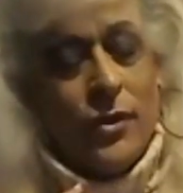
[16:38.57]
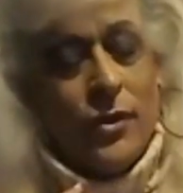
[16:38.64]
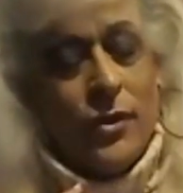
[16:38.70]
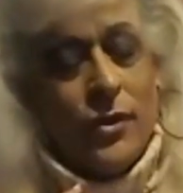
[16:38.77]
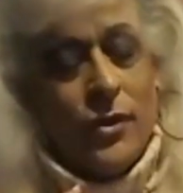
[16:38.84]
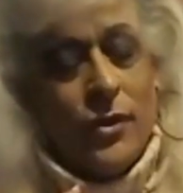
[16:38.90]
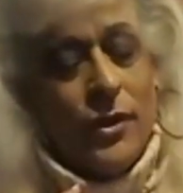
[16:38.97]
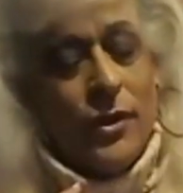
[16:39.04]

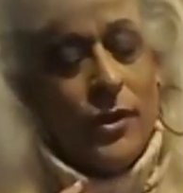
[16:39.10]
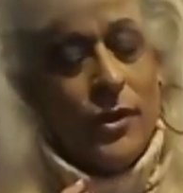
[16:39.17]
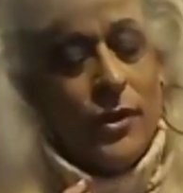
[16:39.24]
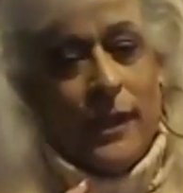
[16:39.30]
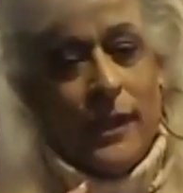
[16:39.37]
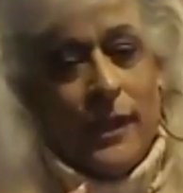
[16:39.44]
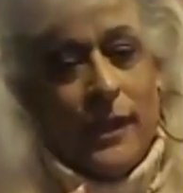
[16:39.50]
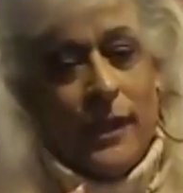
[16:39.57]
Who's
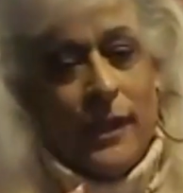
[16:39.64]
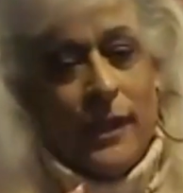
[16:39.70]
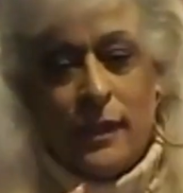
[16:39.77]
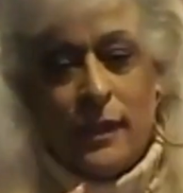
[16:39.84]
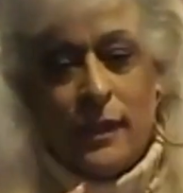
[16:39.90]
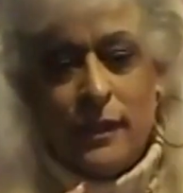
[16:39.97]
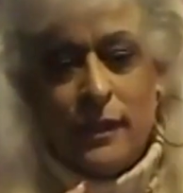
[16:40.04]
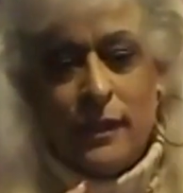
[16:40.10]
who's actually
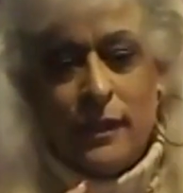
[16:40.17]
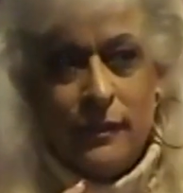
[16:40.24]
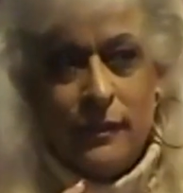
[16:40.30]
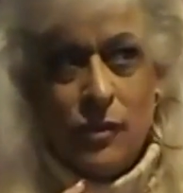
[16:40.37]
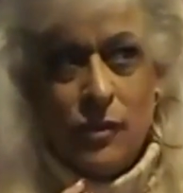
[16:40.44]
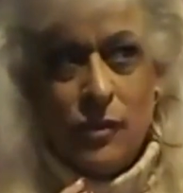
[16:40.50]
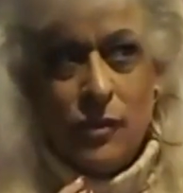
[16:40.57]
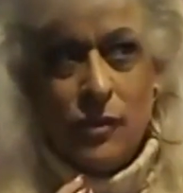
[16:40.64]
reading your
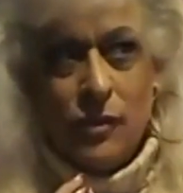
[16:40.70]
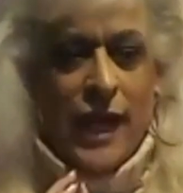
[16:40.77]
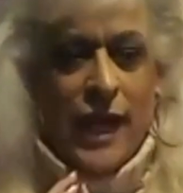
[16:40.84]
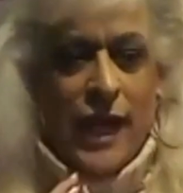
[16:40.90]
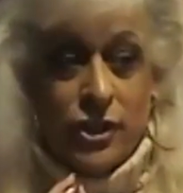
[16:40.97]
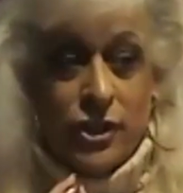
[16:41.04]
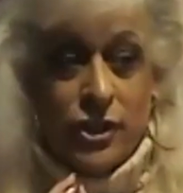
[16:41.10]
email?